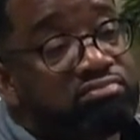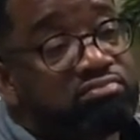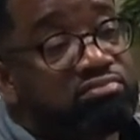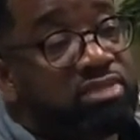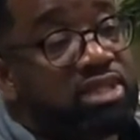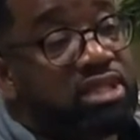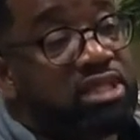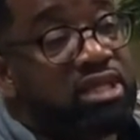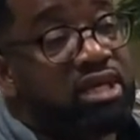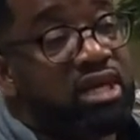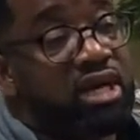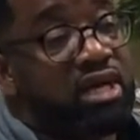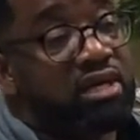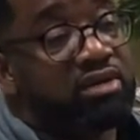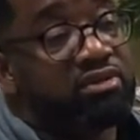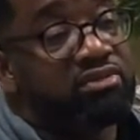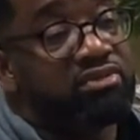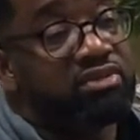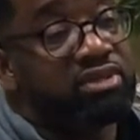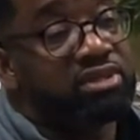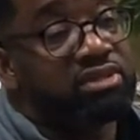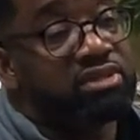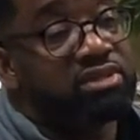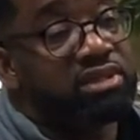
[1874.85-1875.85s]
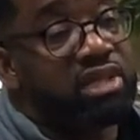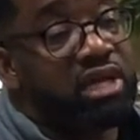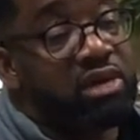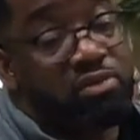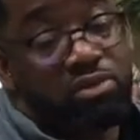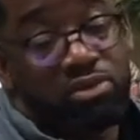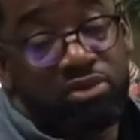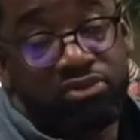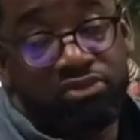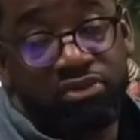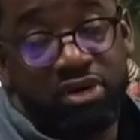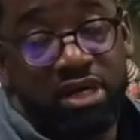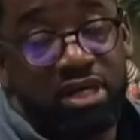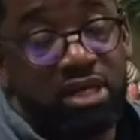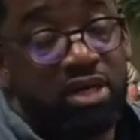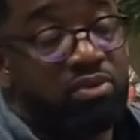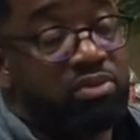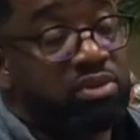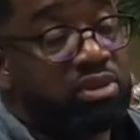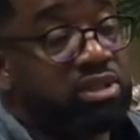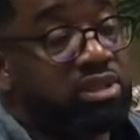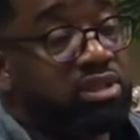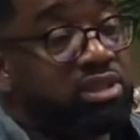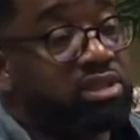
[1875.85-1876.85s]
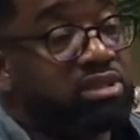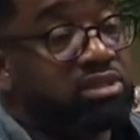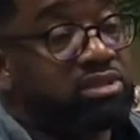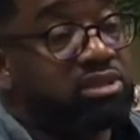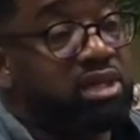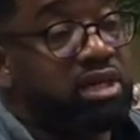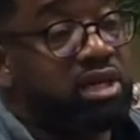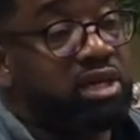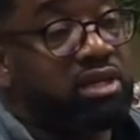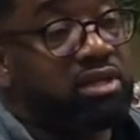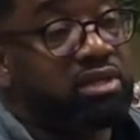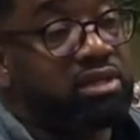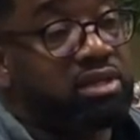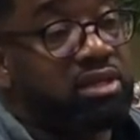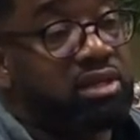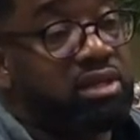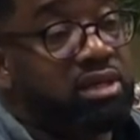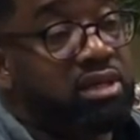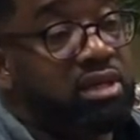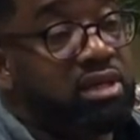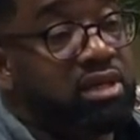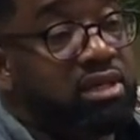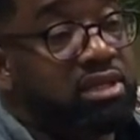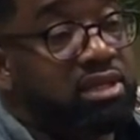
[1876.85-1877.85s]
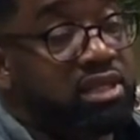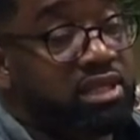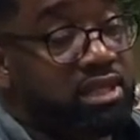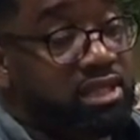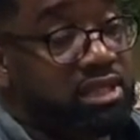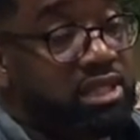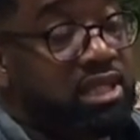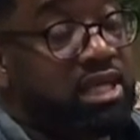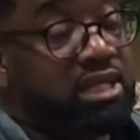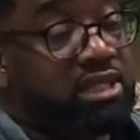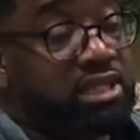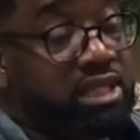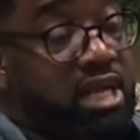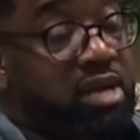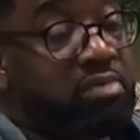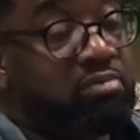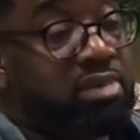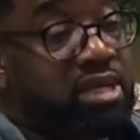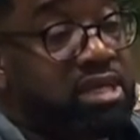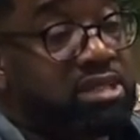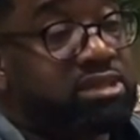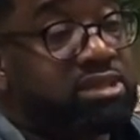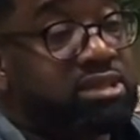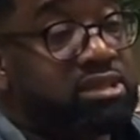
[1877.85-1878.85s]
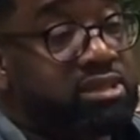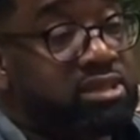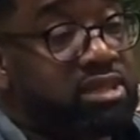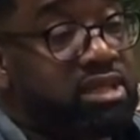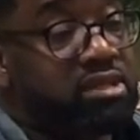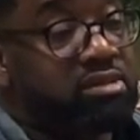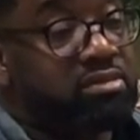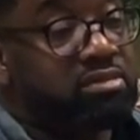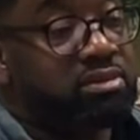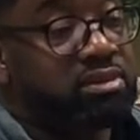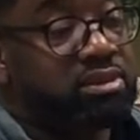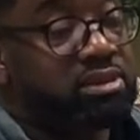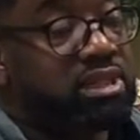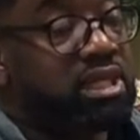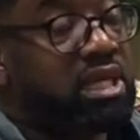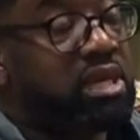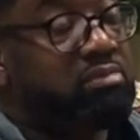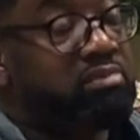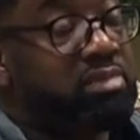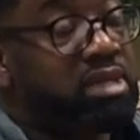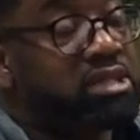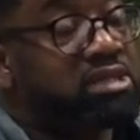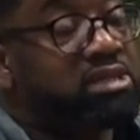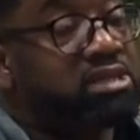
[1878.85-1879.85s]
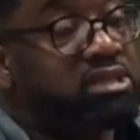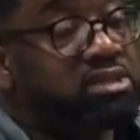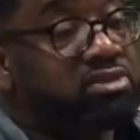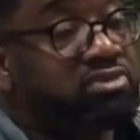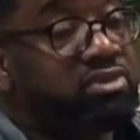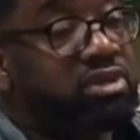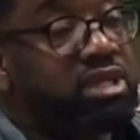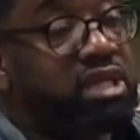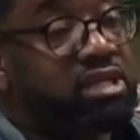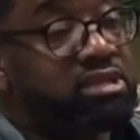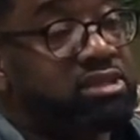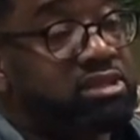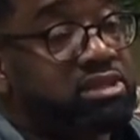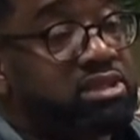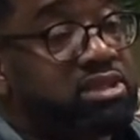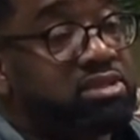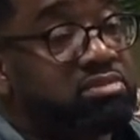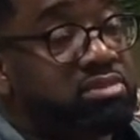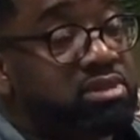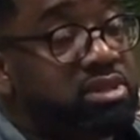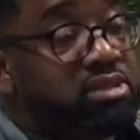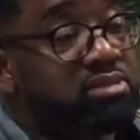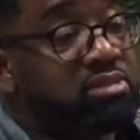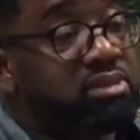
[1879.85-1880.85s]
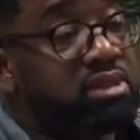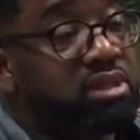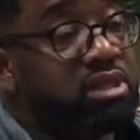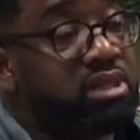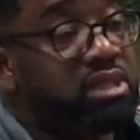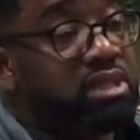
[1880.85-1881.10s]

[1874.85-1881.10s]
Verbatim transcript: Me and God can fix it. I want to find out what it is, God. Did, did, I, did I mess this up? Did I mess this relationship up?